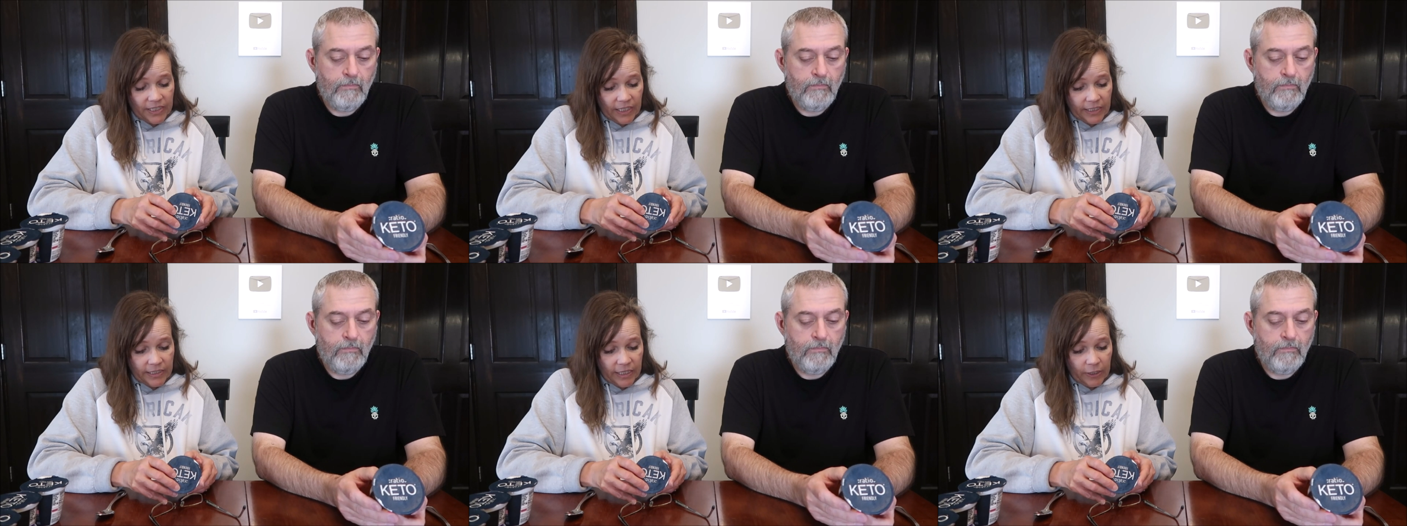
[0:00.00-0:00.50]

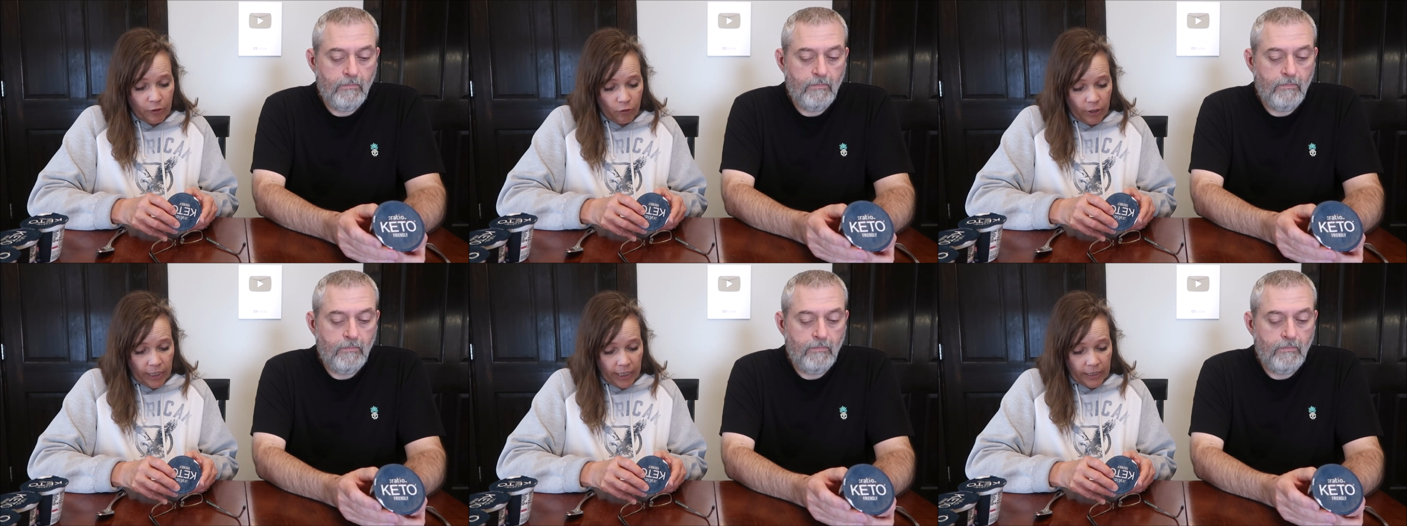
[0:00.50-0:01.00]
Speaker 1: selected
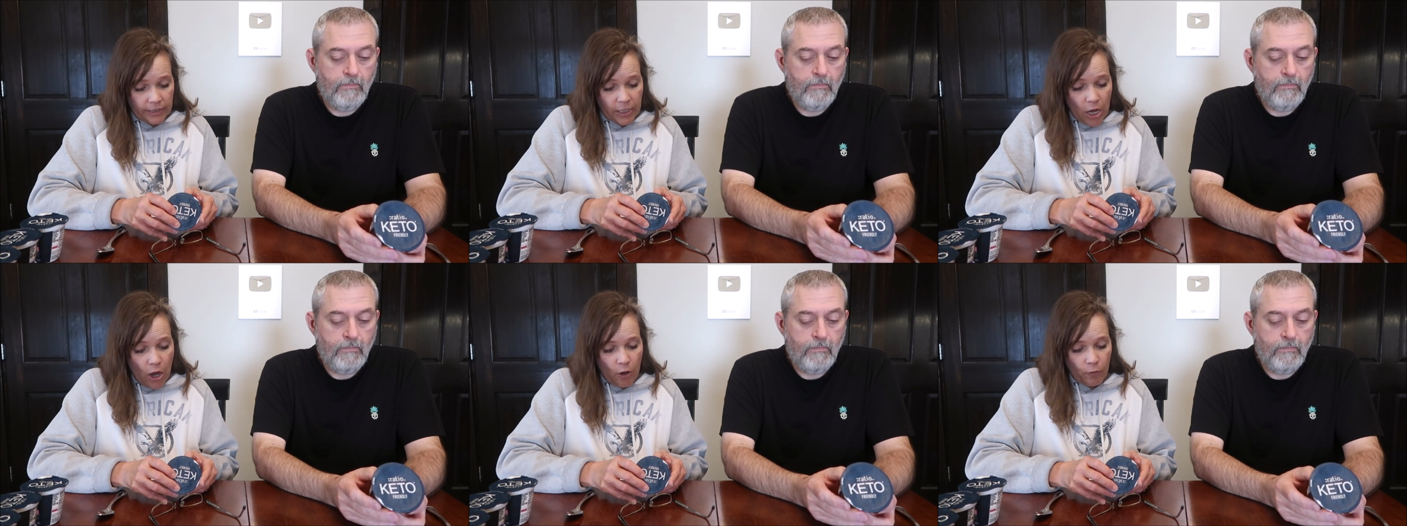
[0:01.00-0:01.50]
ingredients.
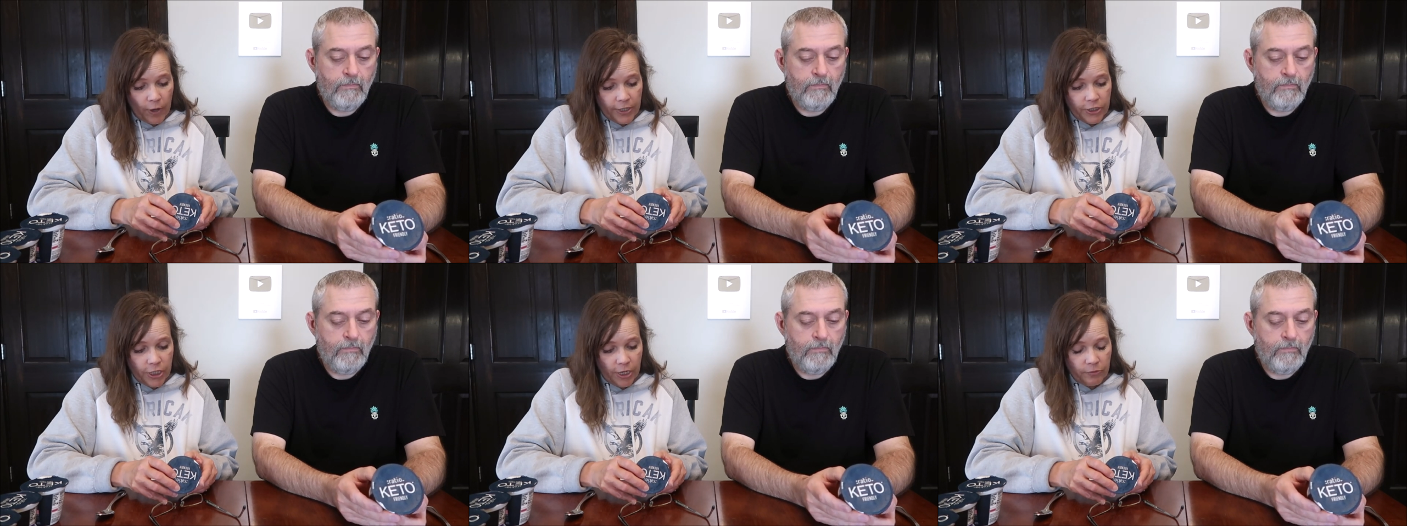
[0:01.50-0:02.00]

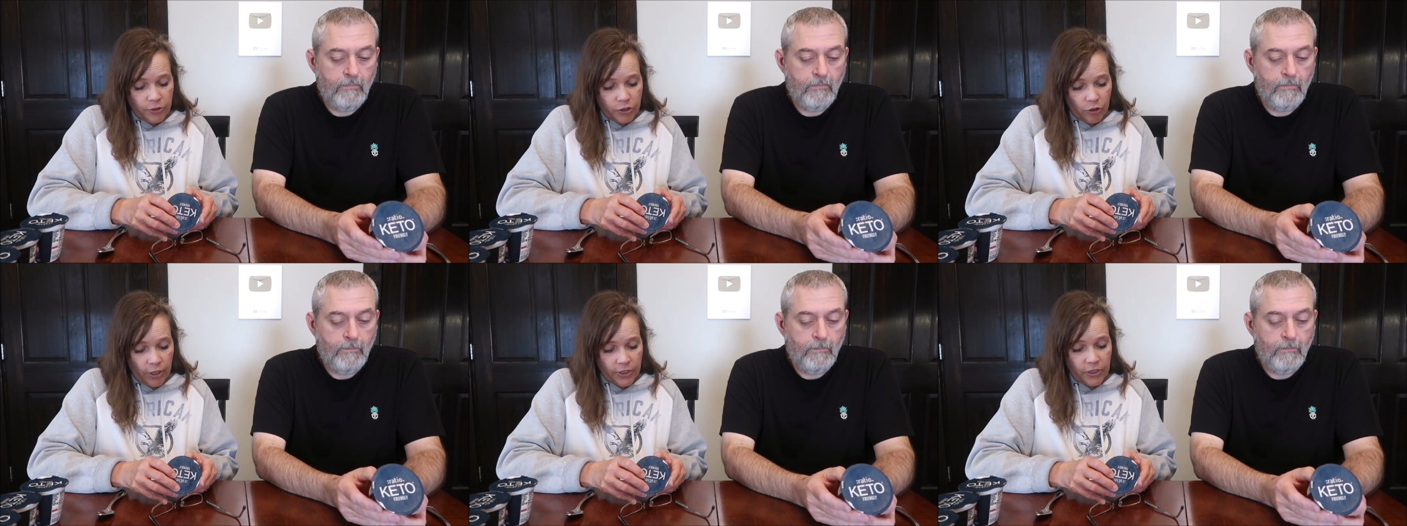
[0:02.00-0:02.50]
Ratio
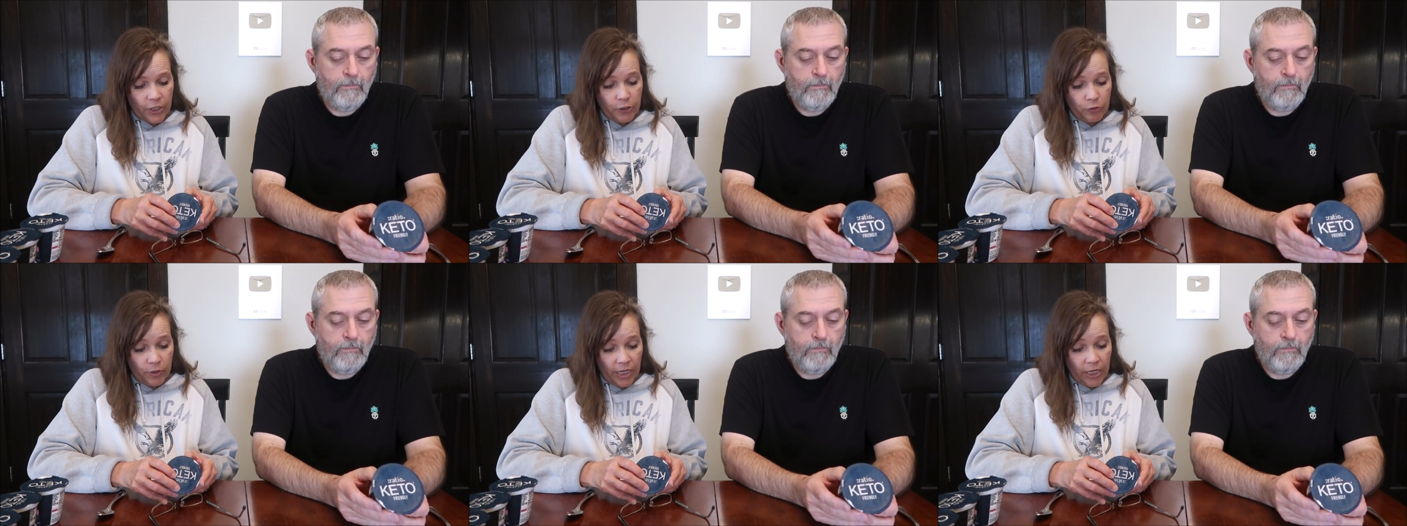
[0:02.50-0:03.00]
strikes a
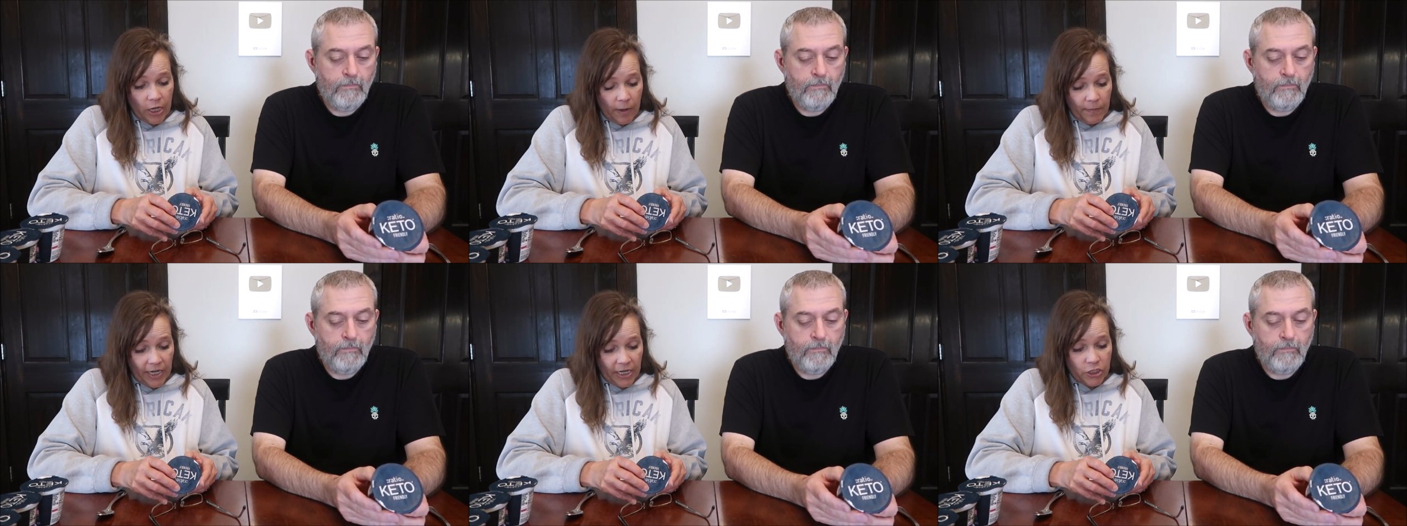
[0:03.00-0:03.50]
unique
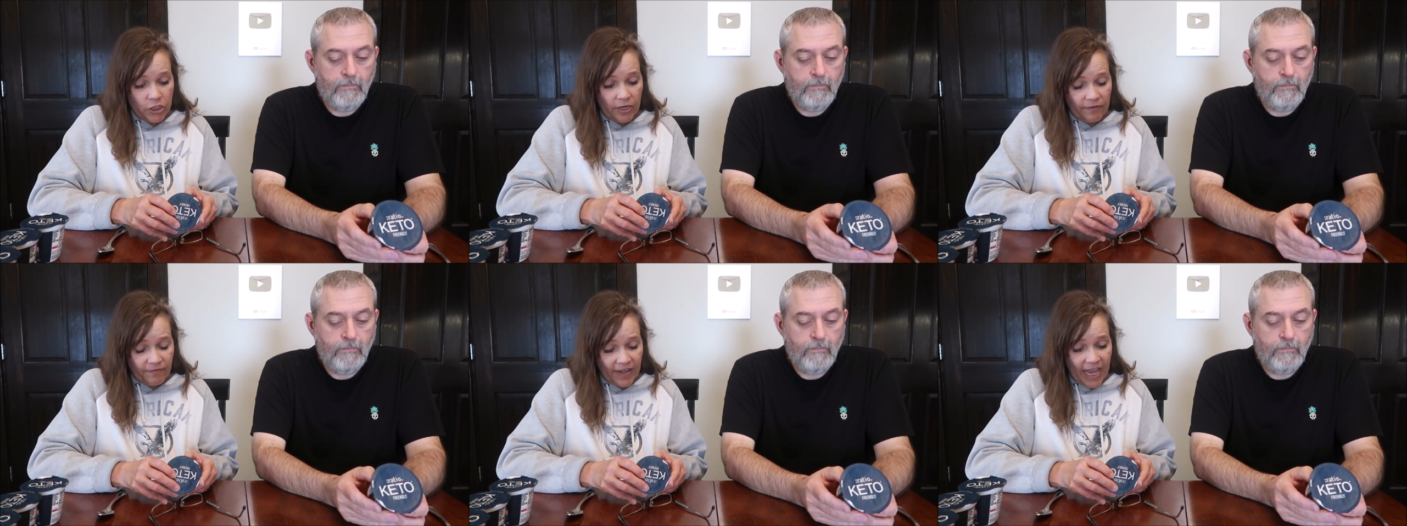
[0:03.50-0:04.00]
combination
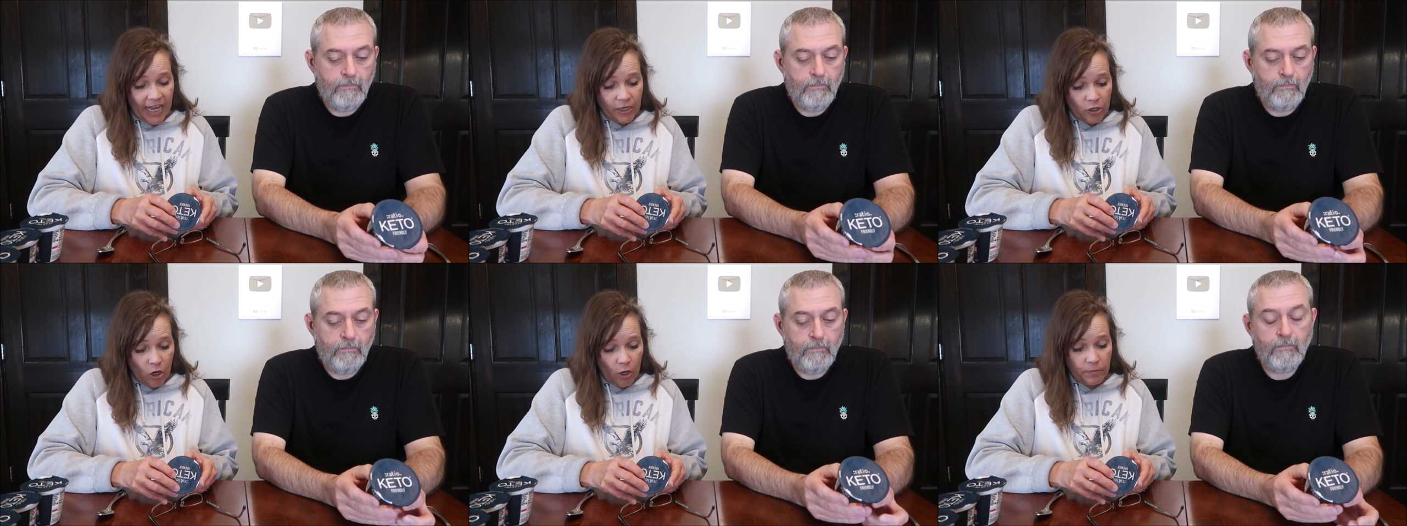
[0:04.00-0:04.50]
of fat,
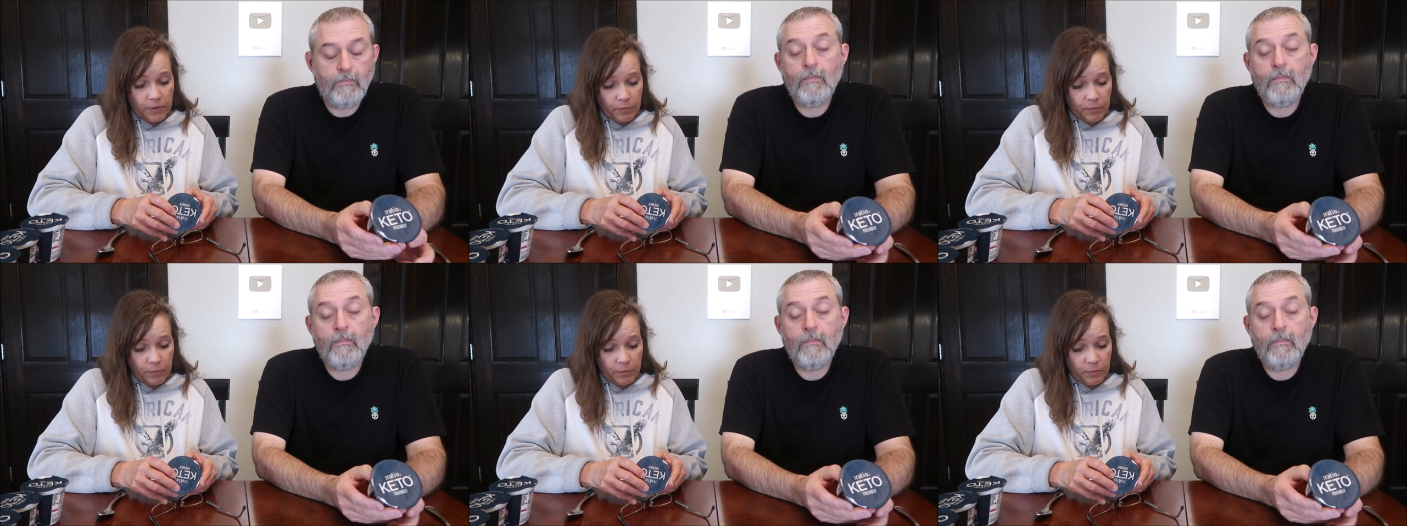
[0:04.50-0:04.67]
carbs,